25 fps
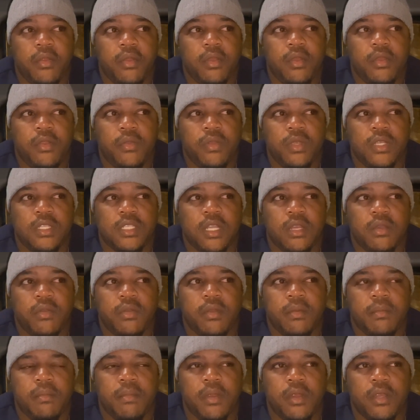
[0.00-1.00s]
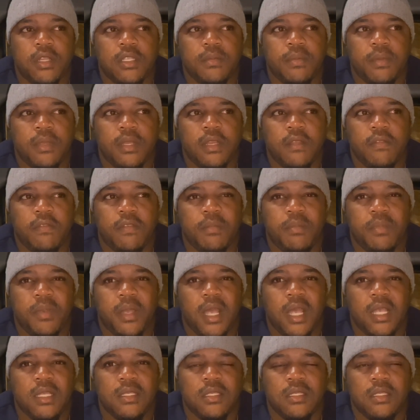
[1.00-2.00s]
tuition reimbursement if it
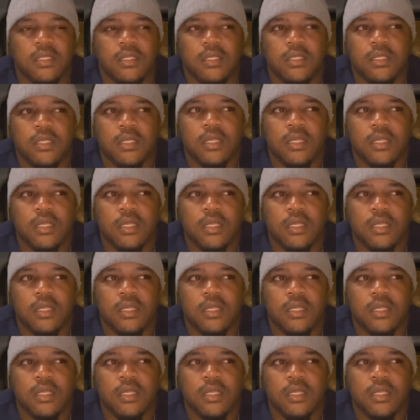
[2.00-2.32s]
passes